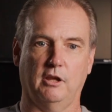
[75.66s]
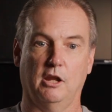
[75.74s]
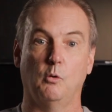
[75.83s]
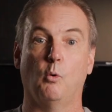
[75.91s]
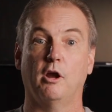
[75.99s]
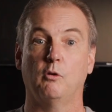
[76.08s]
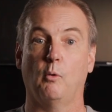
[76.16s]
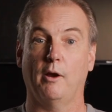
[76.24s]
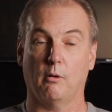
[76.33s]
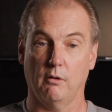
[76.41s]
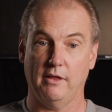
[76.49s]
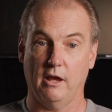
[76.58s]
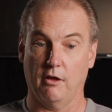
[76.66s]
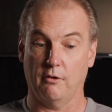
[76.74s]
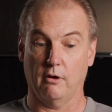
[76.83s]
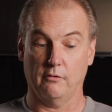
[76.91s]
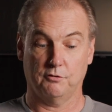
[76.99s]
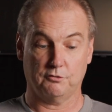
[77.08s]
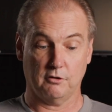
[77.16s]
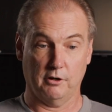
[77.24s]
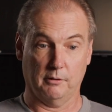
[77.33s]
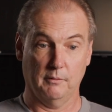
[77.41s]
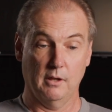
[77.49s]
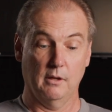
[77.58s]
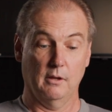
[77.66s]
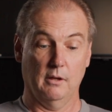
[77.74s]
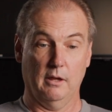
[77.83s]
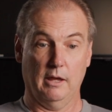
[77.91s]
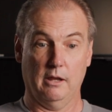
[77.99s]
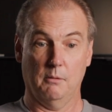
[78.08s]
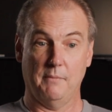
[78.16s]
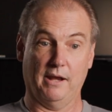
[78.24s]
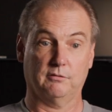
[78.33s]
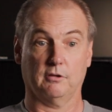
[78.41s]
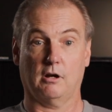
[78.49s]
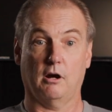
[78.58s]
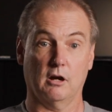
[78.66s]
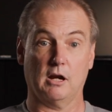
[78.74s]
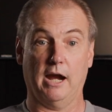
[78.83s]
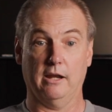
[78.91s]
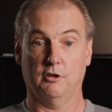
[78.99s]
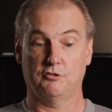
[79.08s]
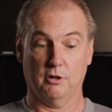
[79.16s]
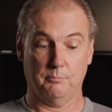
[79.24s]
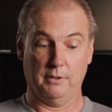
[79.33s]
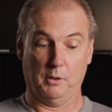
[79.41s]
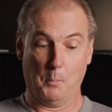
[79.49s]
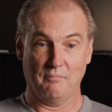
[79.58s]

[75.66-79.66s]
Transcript: in one way or the other on the steering, and it makes the car kind of jumpy.